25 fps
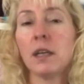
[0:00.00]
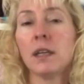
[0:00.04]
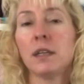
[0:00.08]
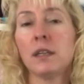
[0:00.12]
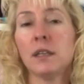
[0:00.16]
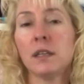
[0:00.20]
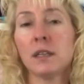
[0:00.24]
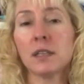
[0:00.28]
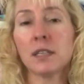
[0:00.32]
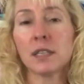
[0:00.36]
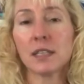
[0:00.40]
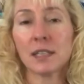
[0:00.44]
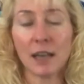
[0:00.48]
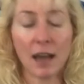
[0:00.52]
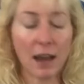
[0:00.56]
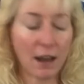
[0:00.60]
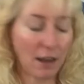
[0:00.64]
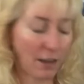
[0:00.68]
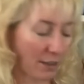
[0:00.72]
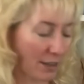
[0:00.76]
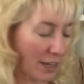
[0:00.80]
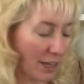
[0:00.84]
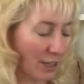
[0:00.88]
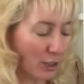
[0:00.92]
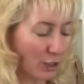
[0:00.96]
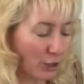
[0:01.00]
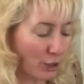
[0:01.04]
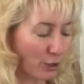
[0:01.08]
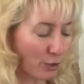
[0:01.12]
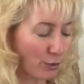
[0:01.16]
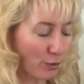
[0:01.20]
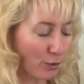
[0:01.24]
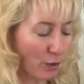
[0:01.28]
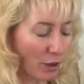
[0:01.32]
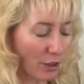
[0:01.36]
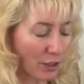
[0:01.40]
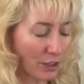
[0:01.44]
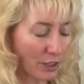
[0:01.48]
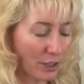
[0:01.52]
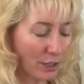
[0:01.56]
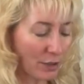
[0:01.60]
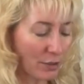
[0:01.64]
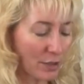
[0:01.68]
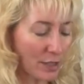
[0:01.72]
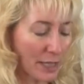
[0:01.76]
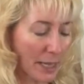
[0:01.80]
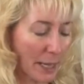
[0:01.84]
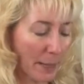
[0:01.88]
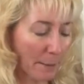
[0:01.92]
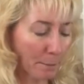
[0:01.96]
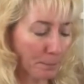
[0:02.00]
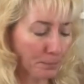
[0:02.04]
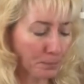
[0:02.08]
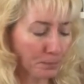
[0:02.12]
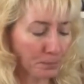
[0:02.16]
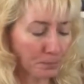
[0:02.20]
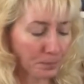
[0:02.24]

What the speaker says: the style that you are using.